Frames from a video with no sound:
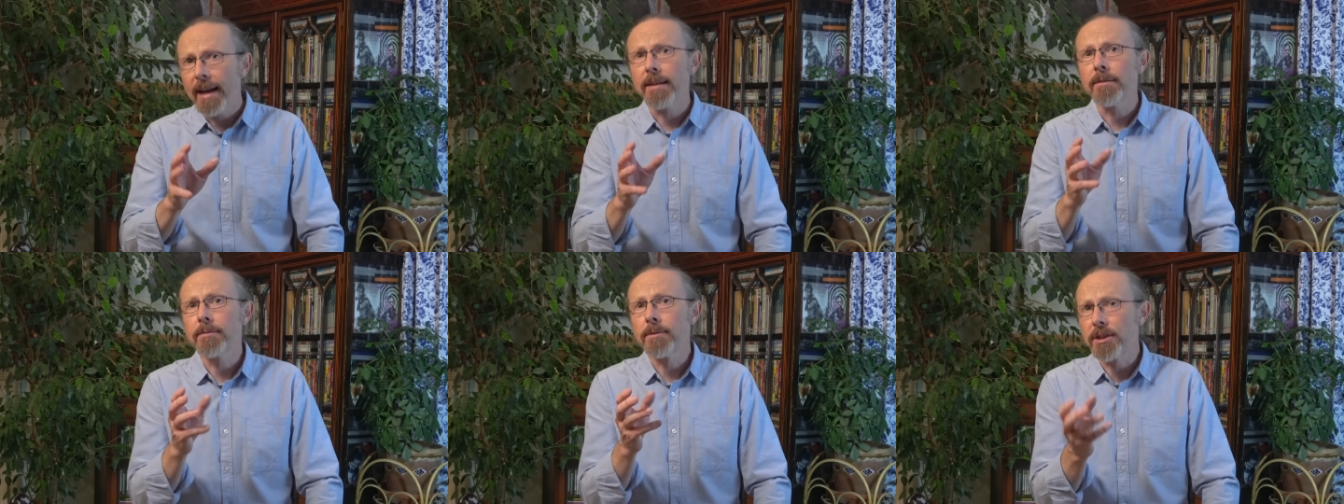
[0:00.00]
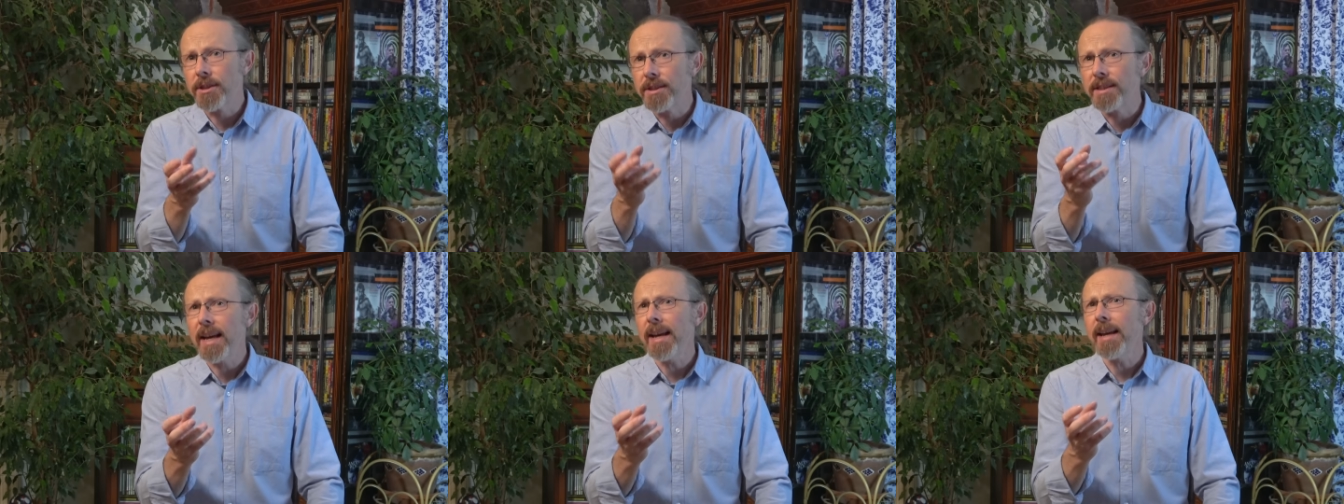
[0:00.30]
And
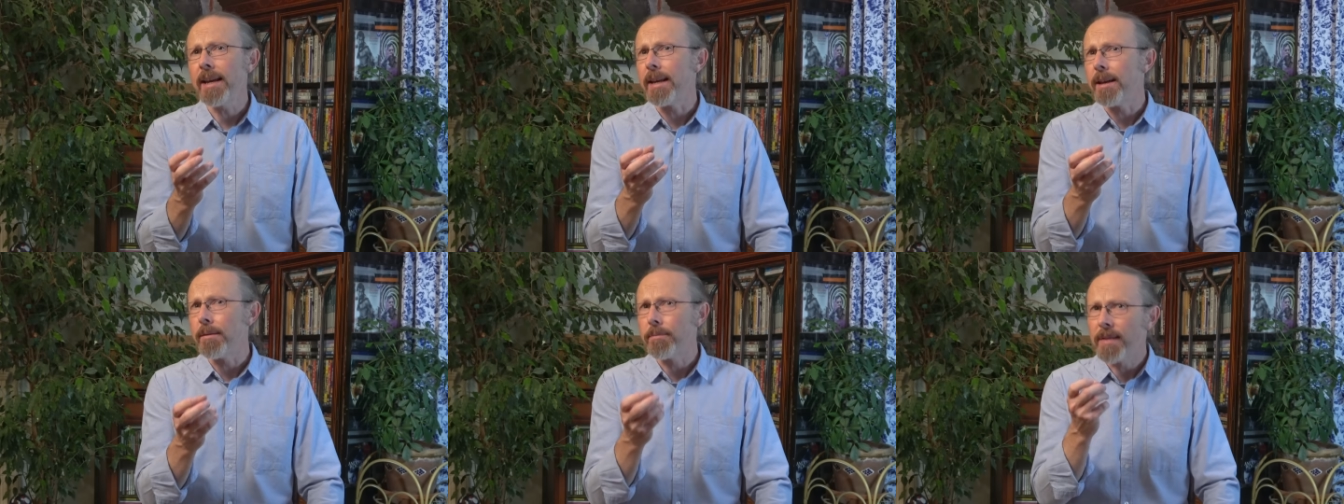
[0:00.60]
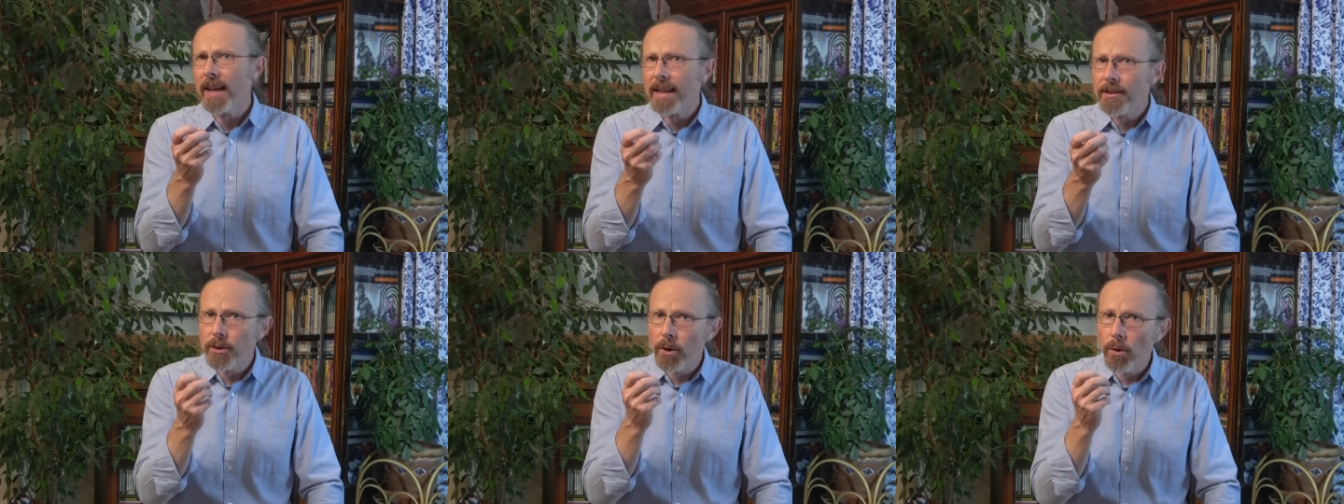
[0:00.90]
today,
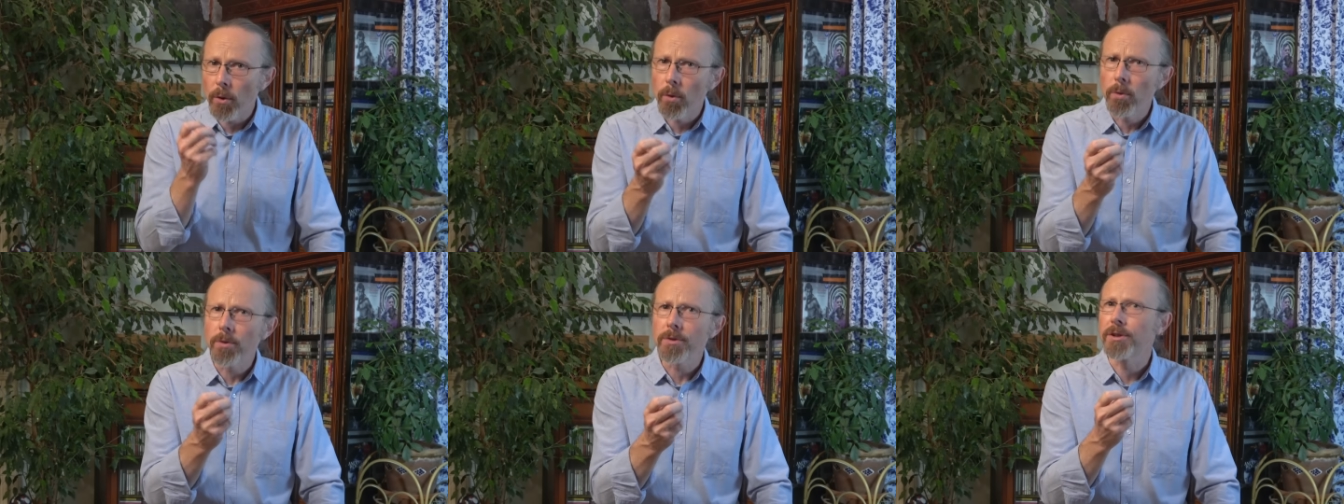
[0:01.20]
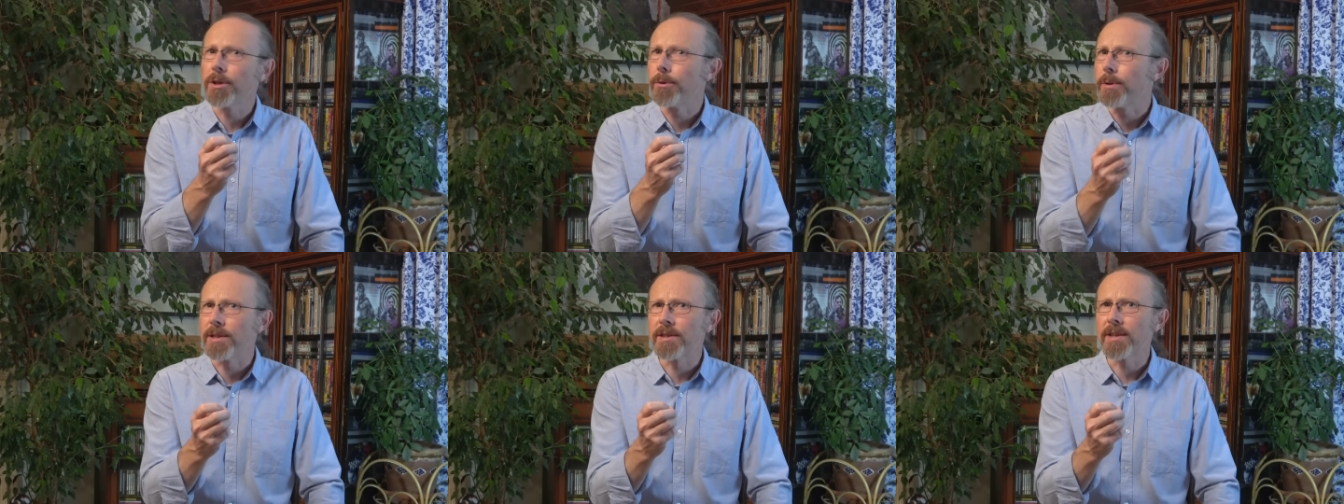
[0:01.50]
that's
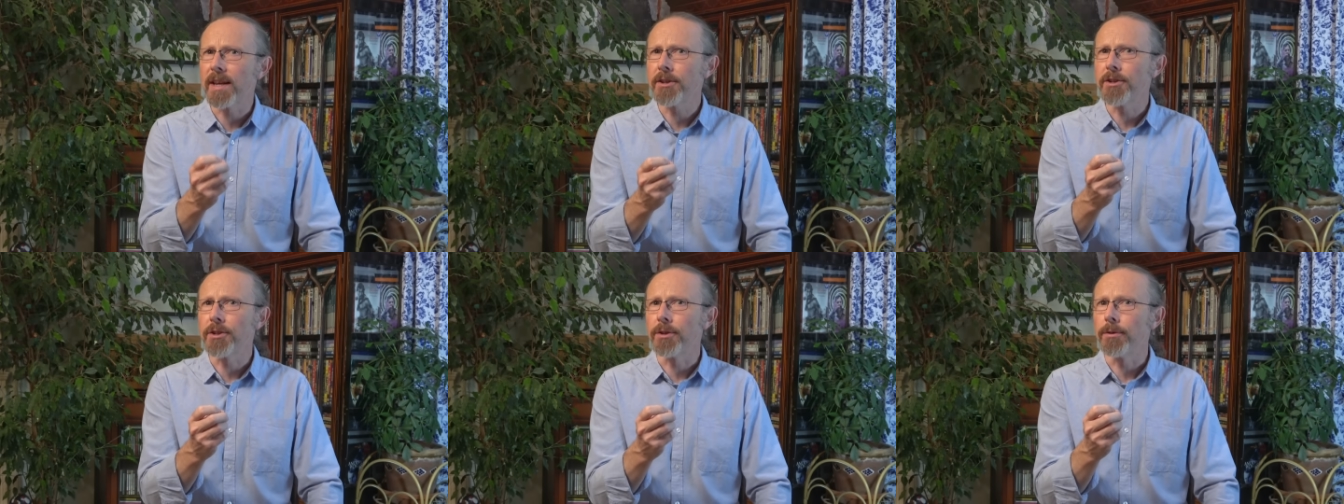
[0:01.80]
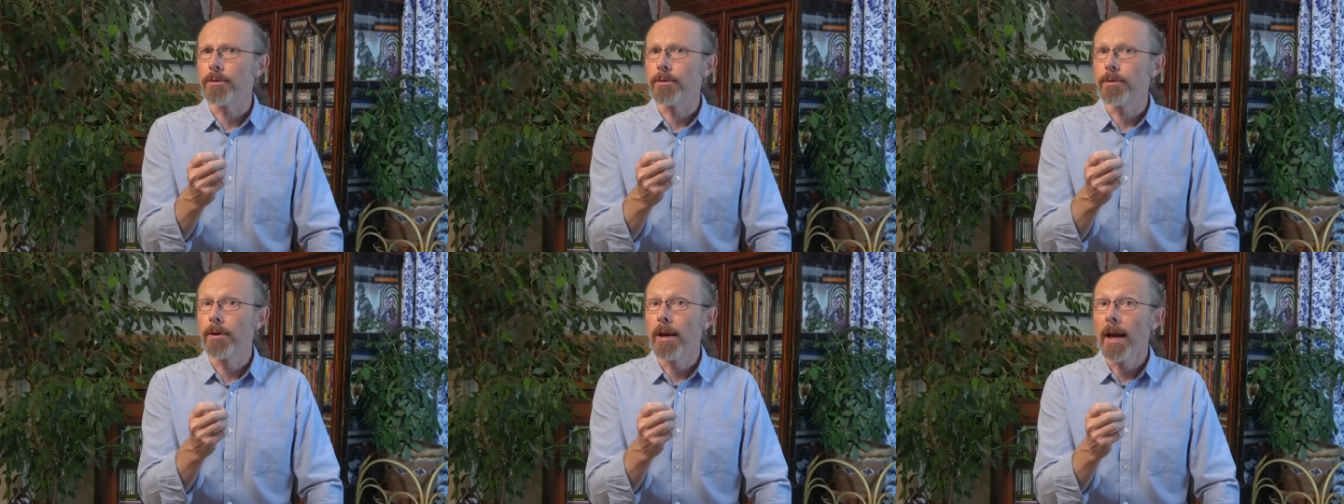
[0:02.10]
also
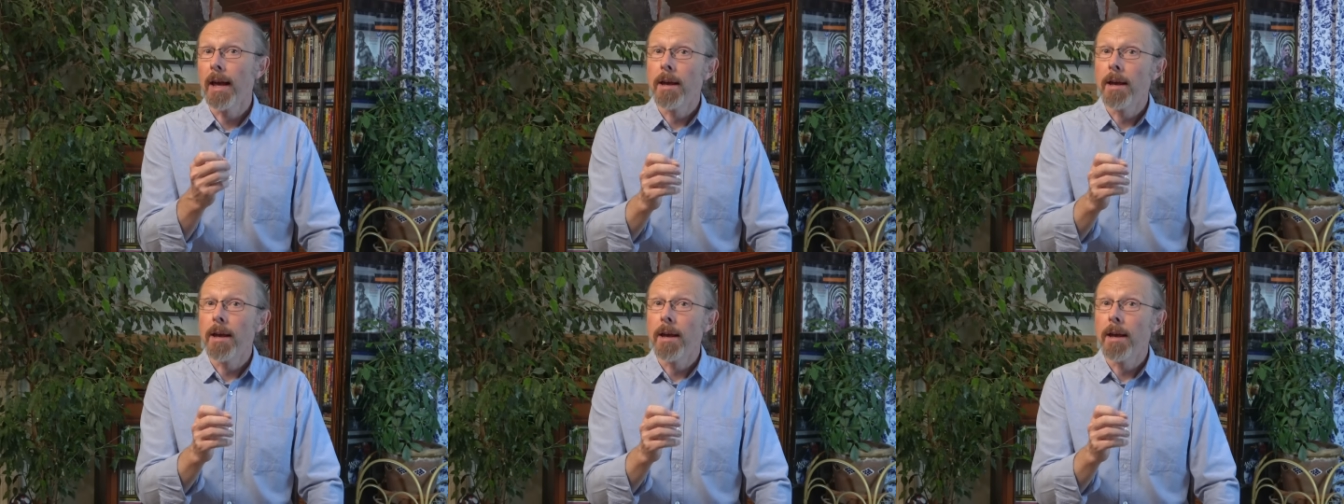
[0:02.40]
essential